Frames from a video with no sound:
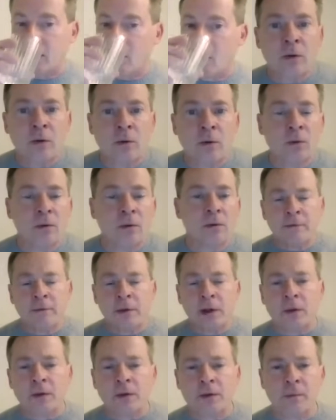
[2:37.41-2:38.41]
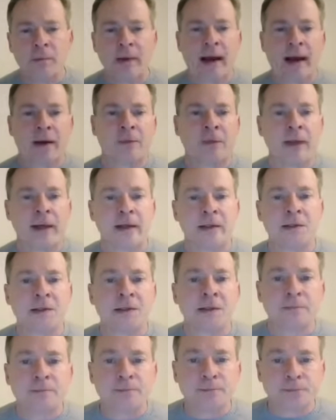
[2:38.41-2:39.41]
So what we've learned about
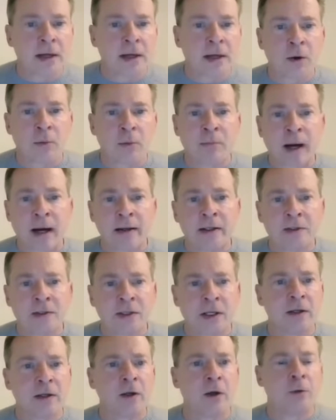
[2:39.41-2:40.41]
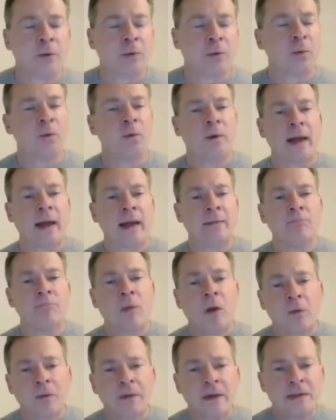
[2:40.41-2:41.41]
this is that our body is going to go through a
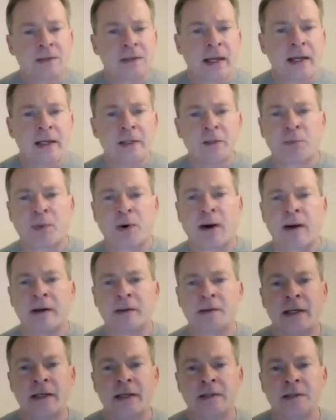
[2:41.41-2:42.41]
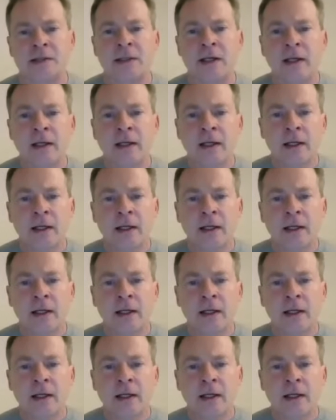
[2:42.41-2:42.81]
multi-stage process